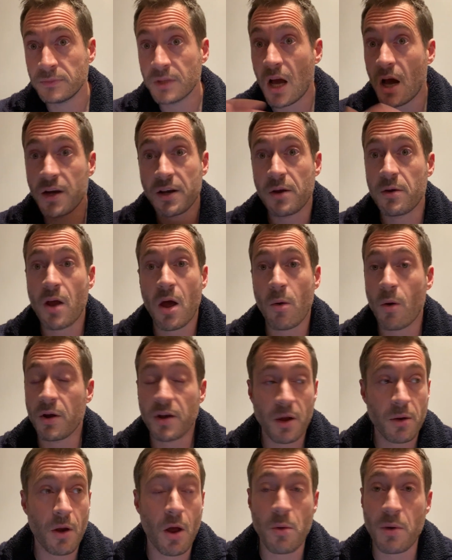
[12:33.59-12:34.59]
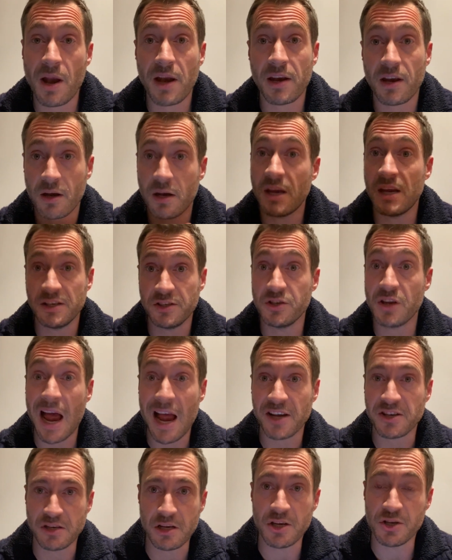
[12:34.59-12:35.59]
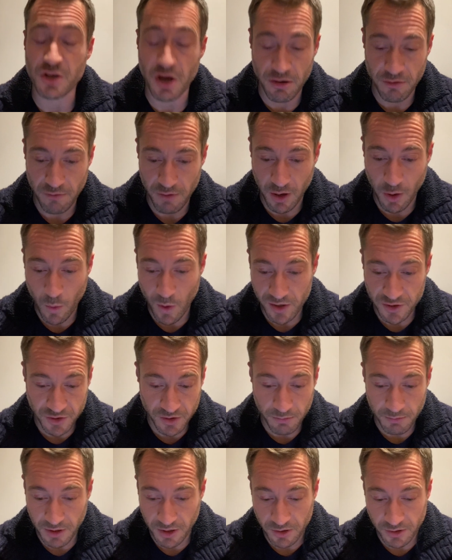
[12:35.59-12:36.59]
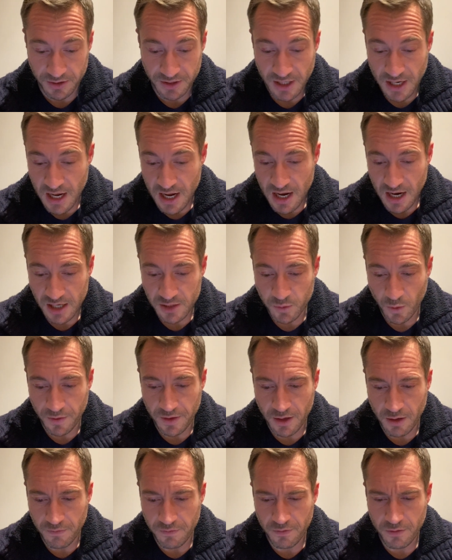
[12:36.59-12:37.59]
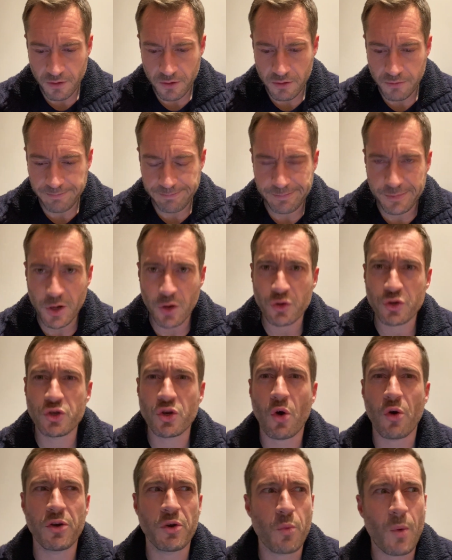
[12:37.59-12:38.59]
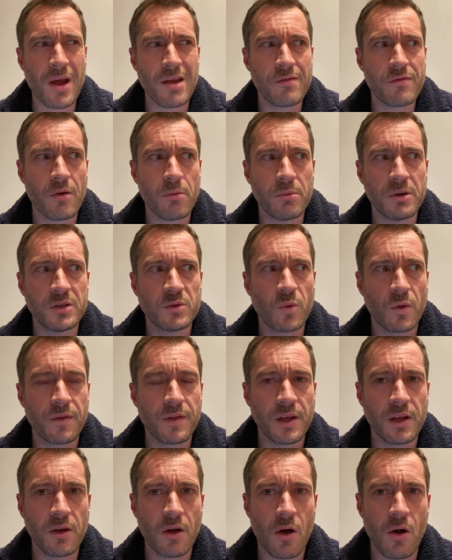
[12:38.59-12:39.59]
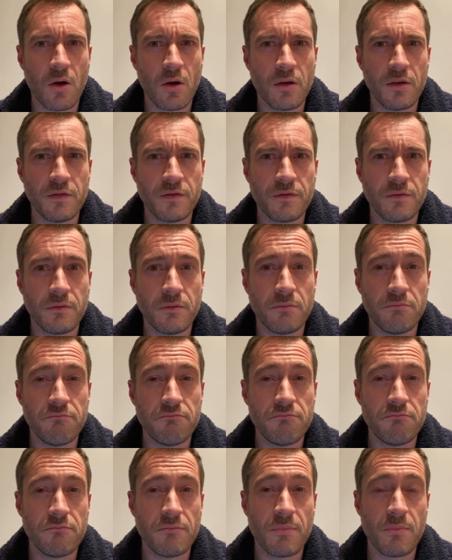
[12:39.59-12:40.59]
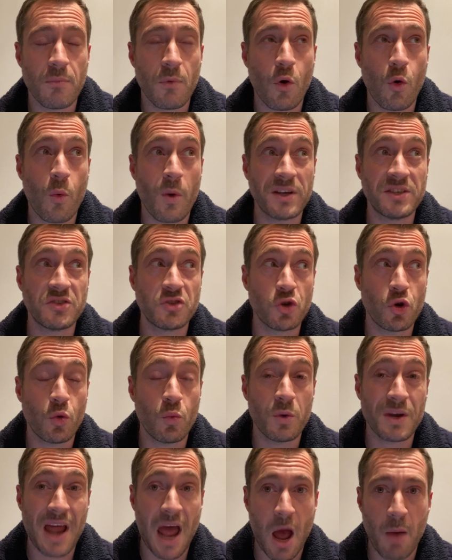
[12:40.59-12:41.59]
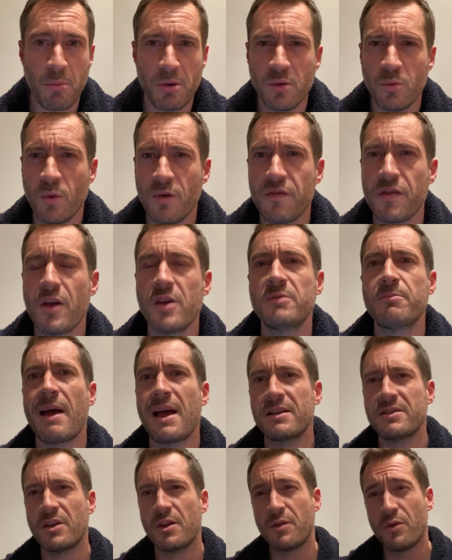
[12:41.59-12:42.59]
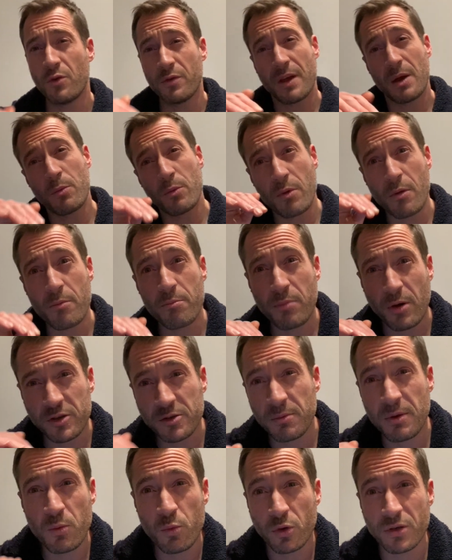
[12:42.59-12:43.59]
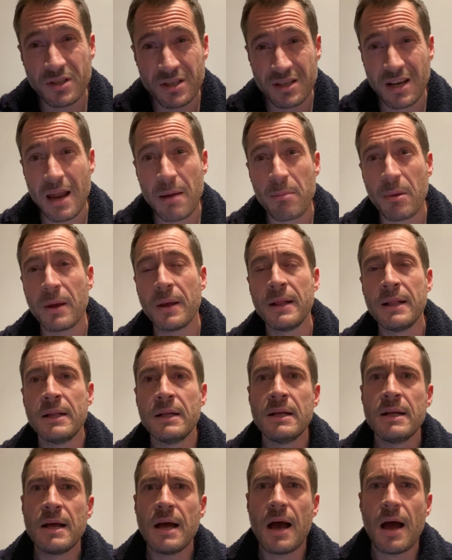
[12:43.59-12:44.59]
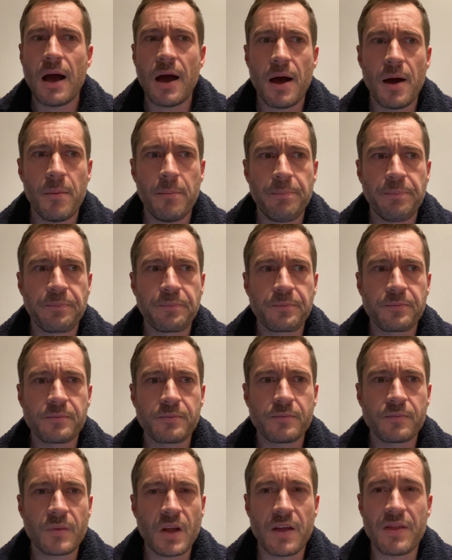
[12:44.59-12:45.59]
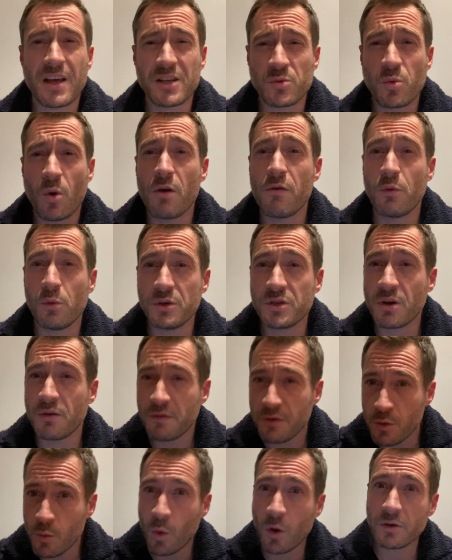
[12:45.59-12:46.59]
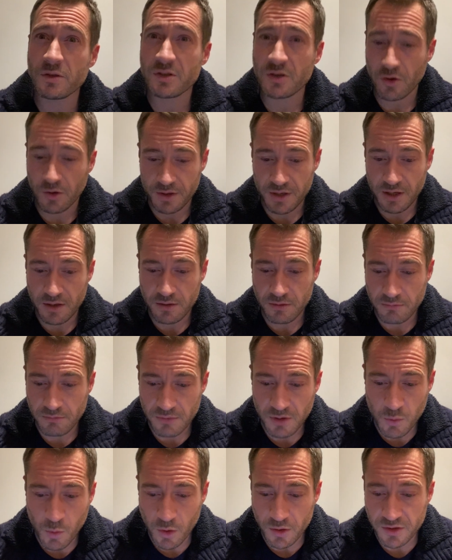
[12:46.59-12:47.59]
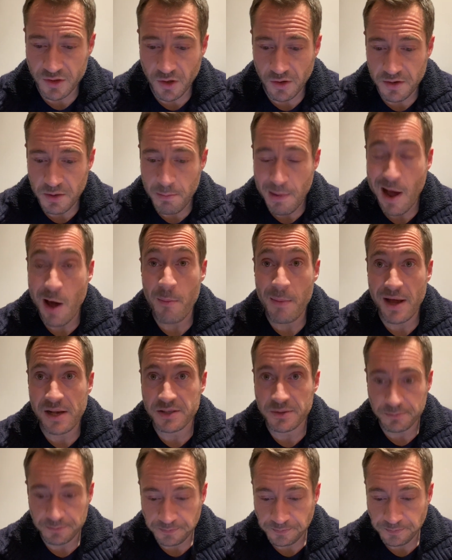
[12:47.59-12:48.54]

I don't know. I don't own any, and it is actually a genuine question because it's one thing I've not shied away from, but it's one thing I've always thought would happen with those mats. I thought they possibly would slip, and that's why I've always gone for the one-sided battle mats.